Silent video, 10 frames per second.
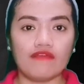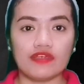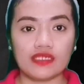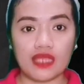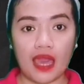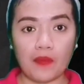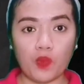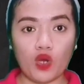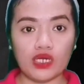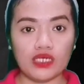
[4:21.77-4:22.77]
Step
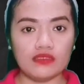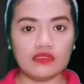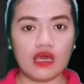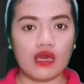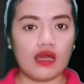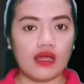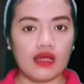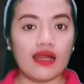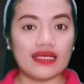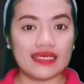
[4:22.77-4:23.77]
1.
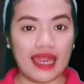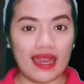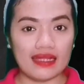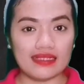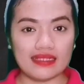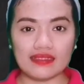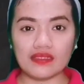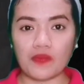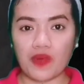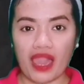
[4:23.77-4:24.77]
Get
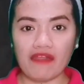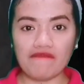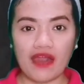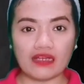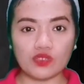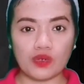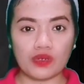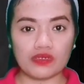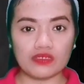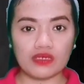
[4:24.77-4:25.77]
the prime
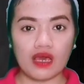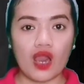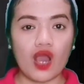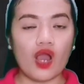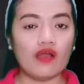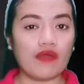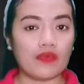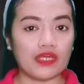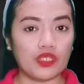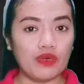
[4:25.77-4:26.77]
factors of
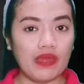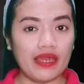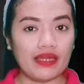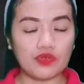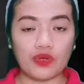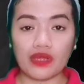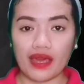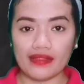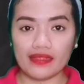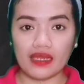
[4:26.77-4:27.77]
our numerator
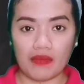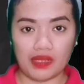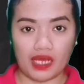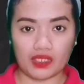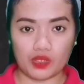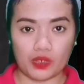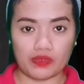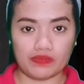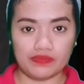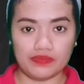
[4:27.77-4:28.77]
and denominator.
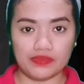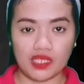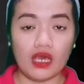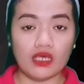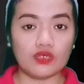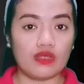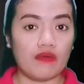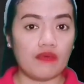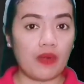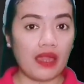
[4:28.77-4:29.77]
So
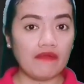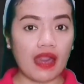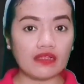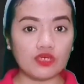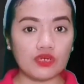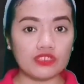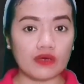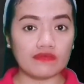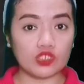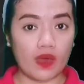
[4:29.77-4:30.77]
the prime factors
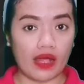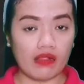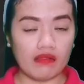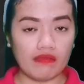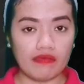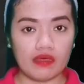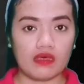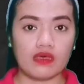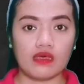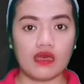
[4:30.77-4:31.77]
of 12
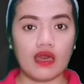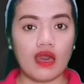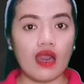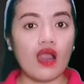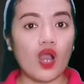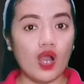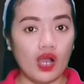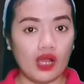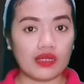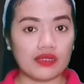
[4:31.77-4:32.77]

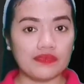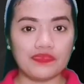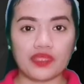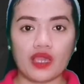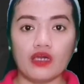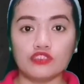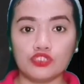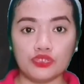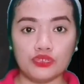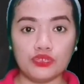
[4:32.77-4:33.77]
are
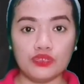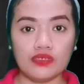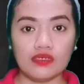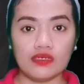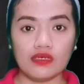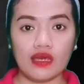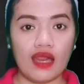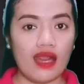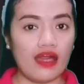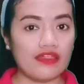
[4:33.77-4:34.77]
2
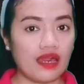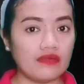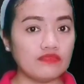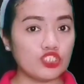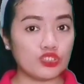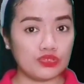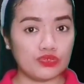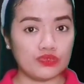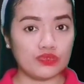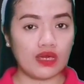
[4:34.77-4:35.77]
times
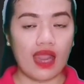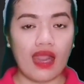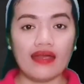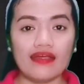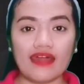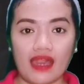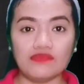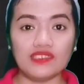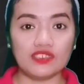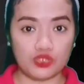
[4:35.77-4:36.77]
2
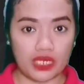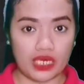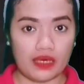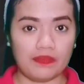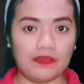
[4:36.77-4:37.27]
times 3